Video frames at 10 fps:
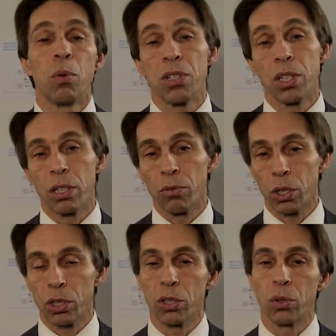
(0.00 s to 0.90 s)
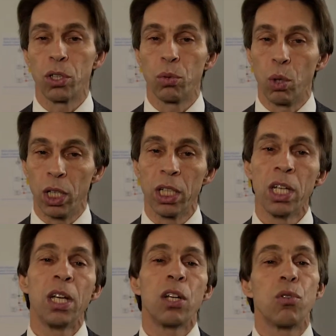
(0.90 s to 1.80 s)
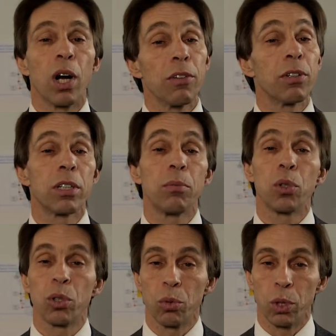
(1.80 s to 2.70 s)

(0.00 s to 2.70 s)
within the inverter unit 1 driving the motor